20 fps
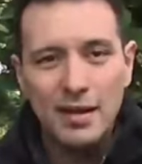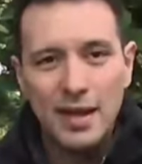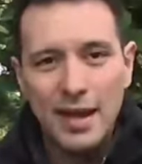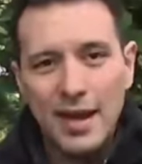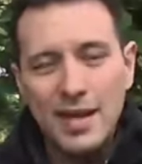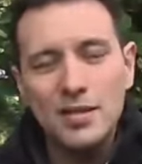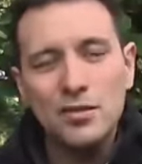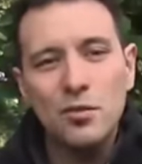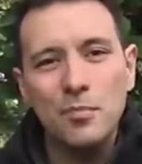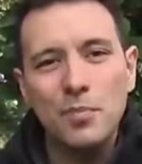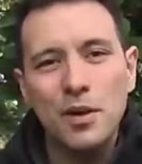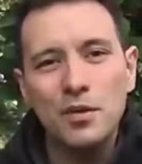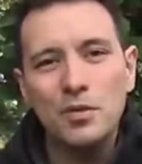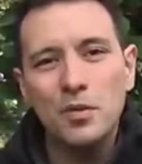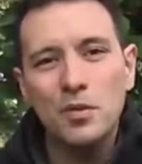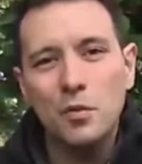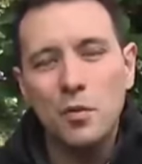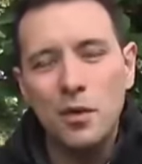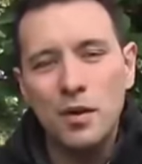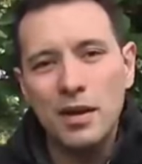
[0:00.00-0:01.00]
as compared
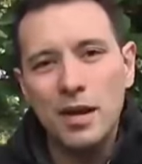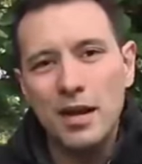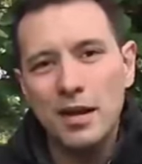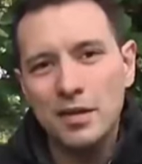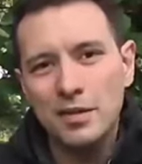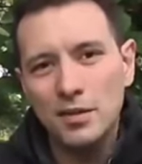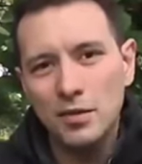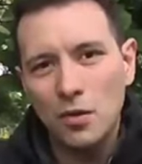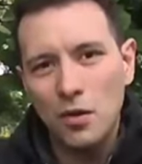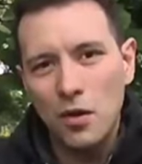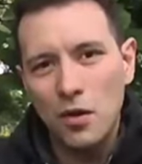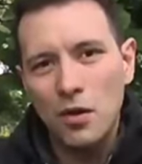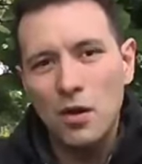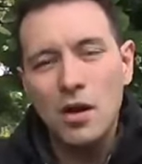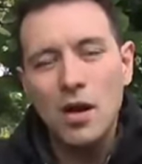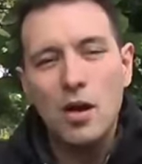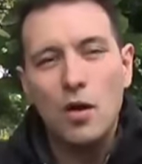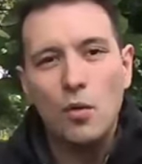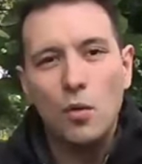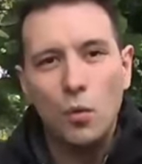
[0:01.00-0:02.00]
to what I saw
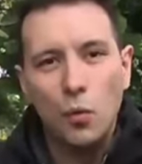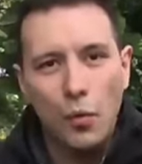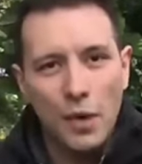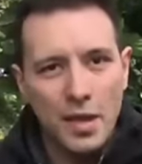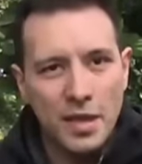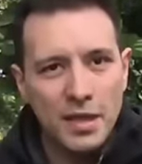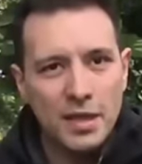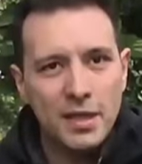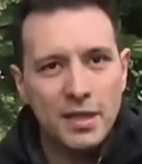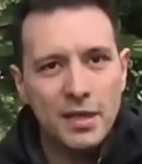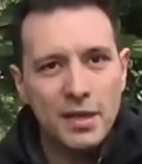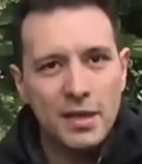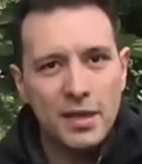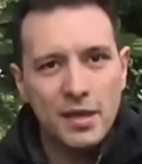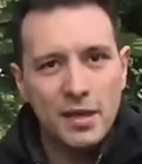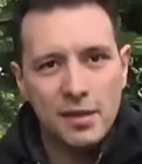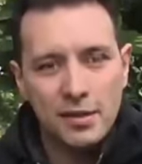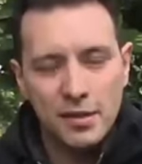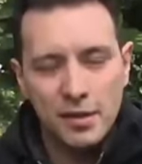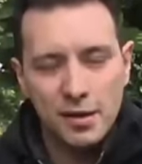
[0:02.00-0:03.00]
with
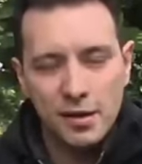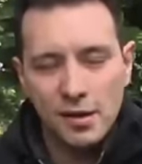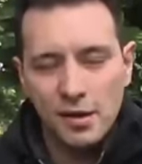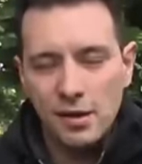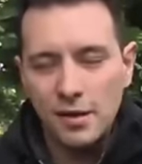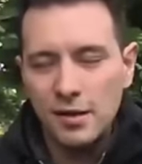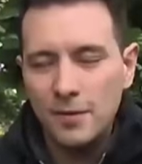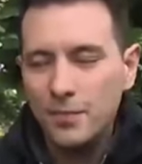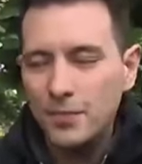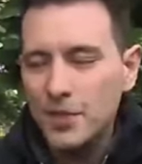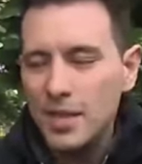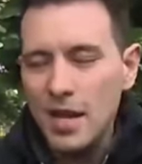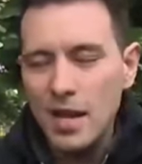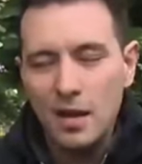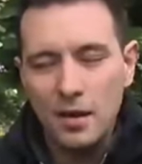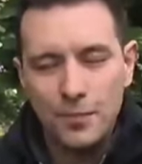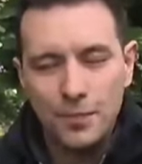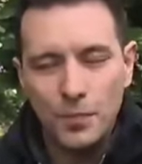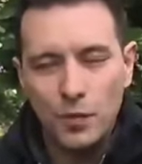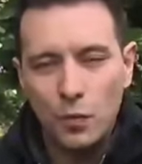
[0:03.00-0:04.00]
the,
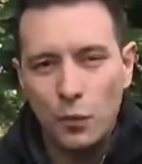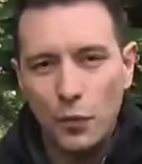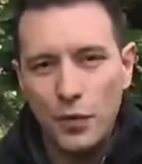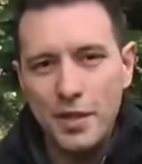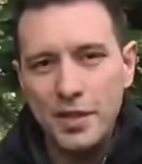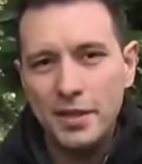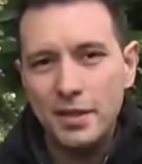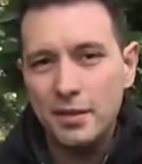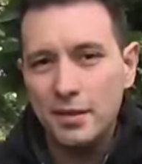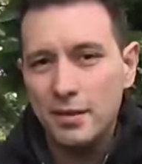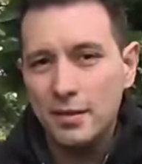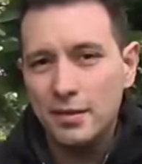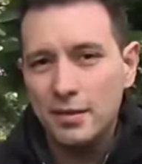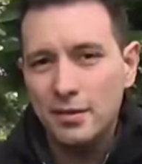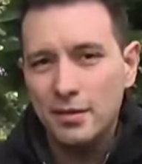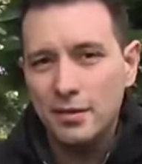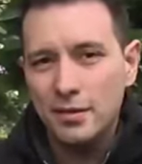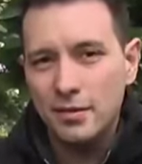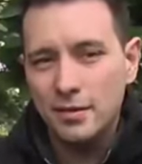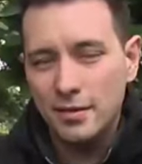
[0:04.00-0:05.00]
yeah, with
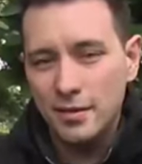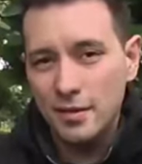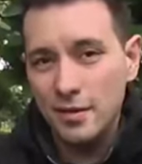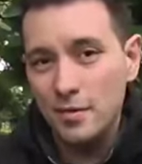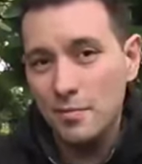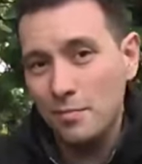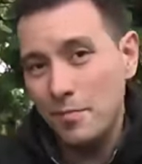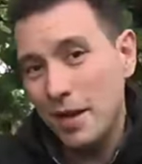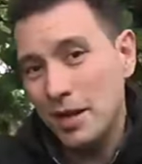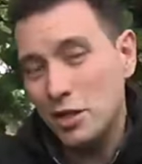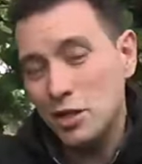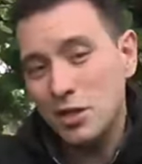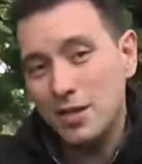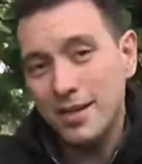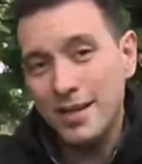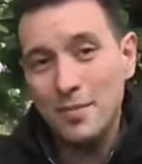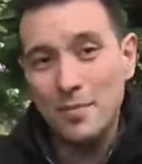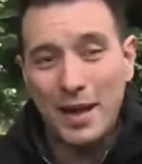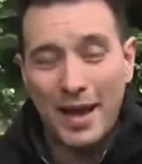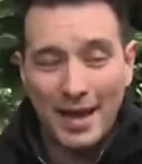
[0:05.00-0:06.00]
the Magic
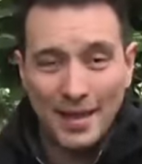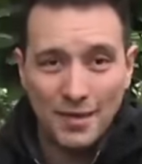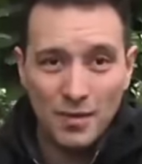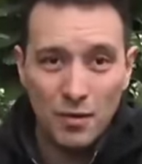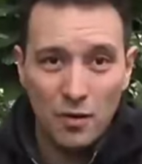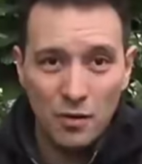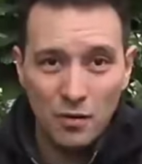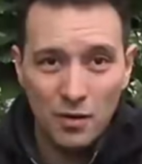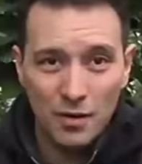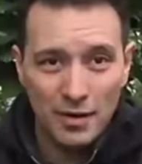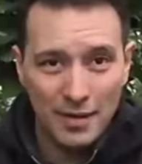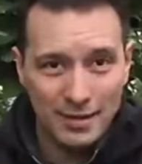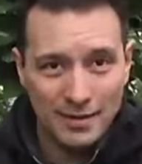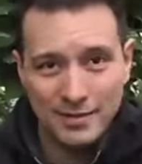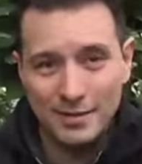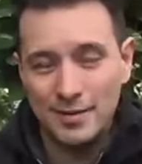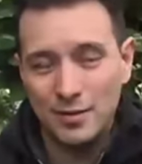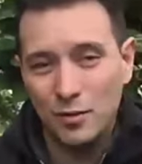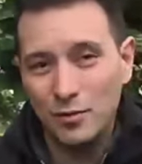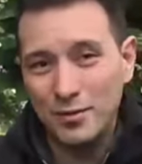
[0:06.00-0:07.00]
Leap and the HoloLens.
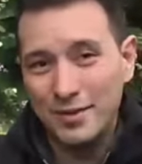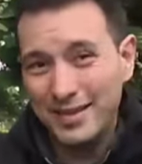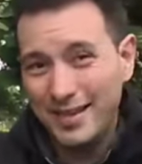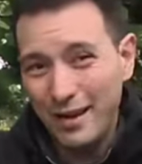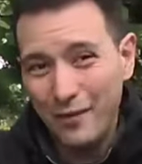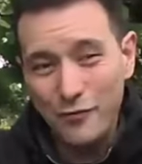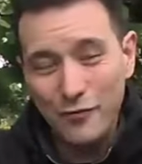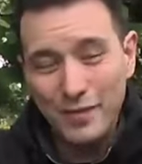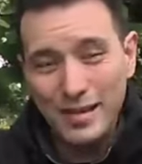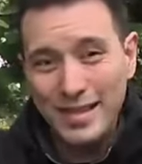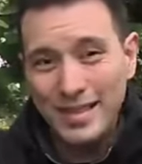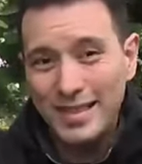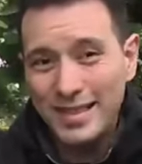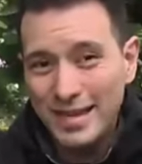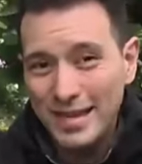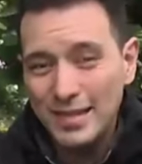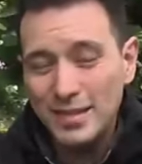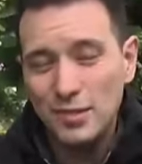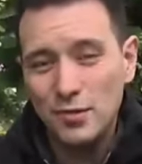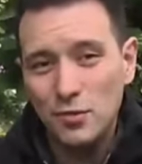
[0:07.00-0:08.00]
So definitely
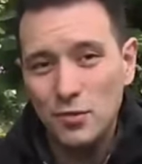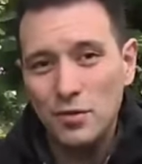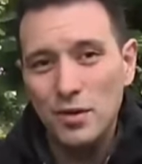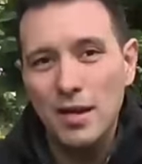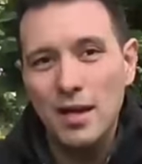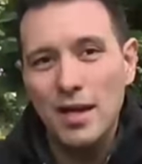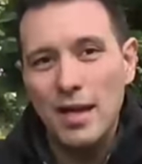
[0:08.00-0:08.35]
these two